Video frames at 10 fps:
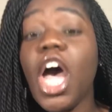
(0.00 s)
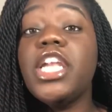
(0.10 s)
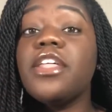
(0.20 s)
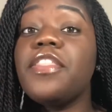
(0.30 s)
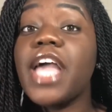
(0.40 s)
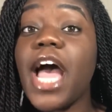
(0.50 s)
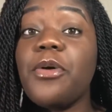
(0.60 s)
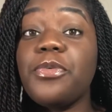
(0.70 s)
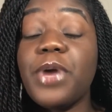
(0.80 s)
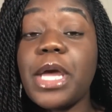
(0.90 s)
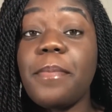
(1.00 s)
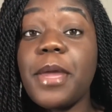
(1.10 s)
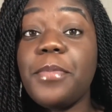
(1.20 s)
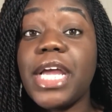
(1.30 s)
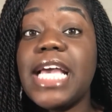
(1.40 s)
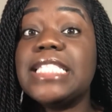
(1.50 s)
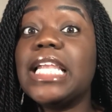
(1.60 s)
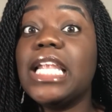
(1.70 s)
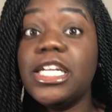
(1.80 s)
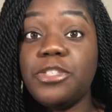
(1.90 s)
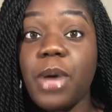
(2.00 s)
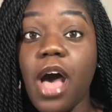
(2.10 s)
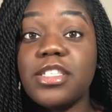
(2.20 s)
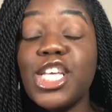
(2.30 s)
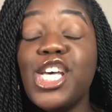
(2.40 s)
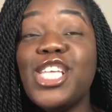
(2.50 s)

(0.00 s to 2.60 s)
Another thing I recommend bringing is a lunchbox.